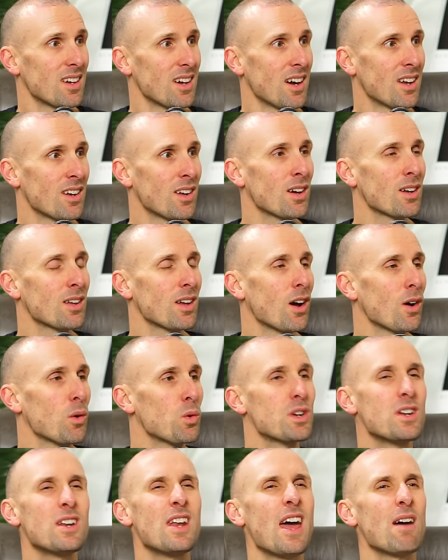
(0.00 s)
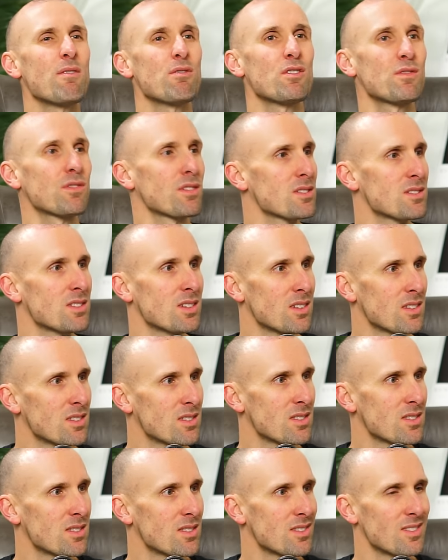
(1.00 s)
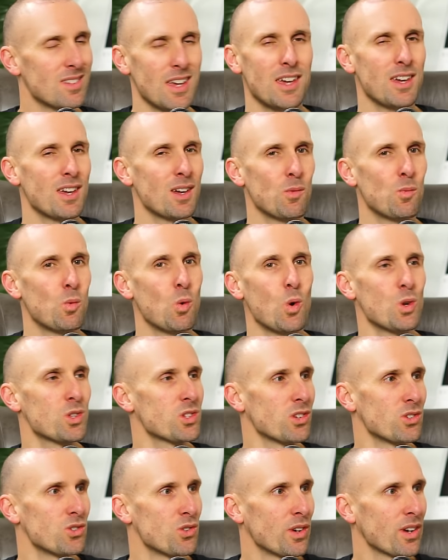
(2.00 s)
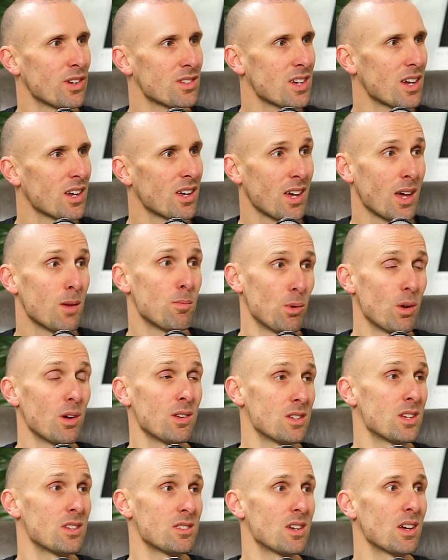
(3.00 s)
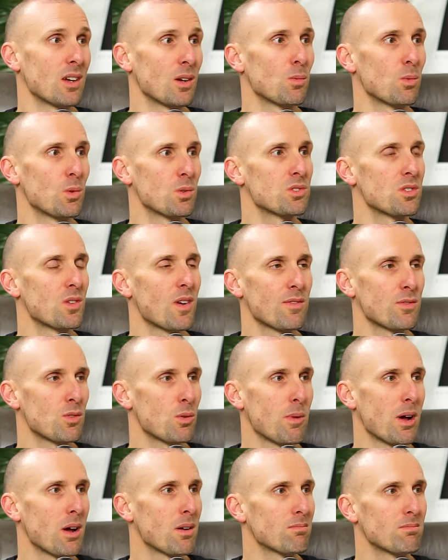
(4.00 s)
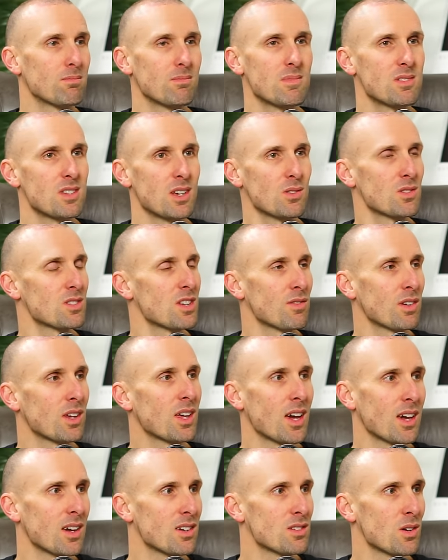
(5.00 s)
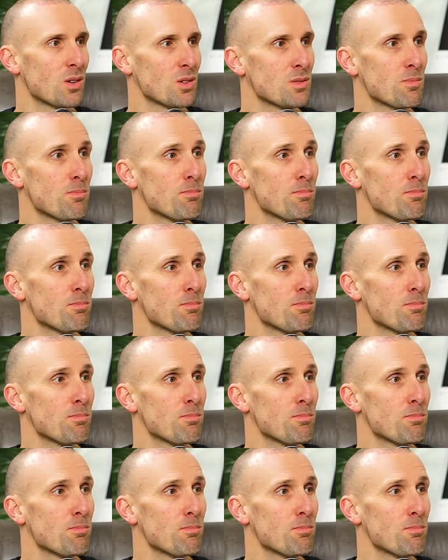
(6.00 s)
And yeah. I would never have considered taking water during a 10K, but I did take a water after about 6 or 7K because I was